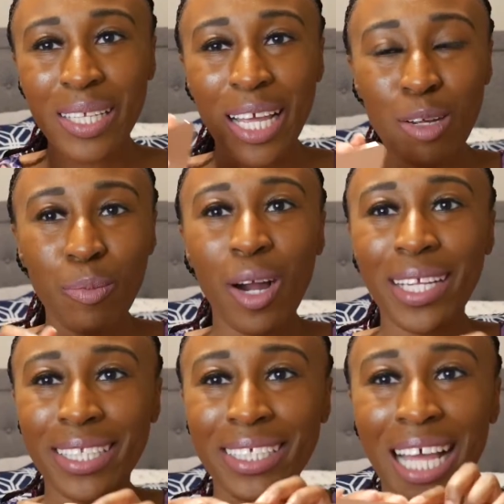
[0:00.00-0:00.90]
like
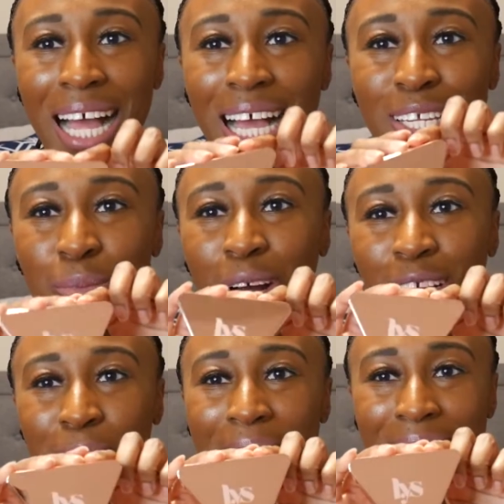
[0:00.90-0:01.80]
product design, the
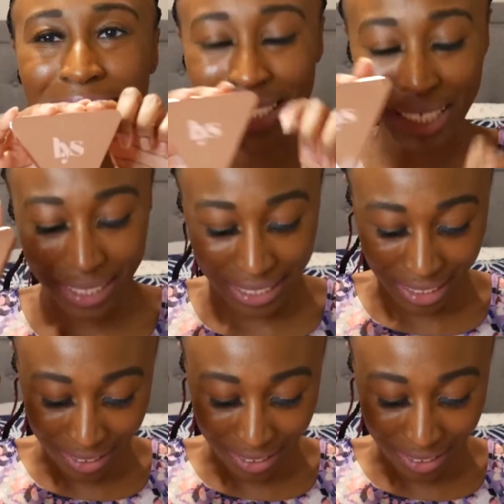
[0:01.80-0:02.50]
product packaging on this,